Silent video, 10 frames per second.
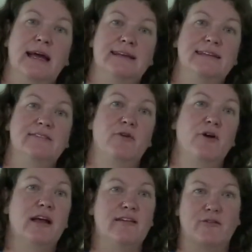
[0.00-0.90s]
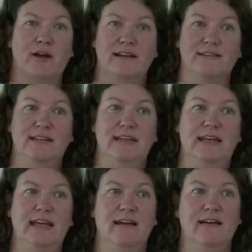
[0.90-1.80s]
And this work, as you can see
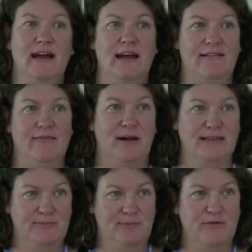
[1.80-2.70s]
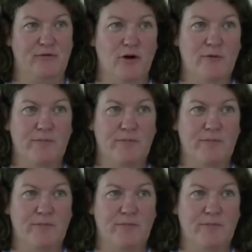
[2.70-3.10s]
here, has multiple work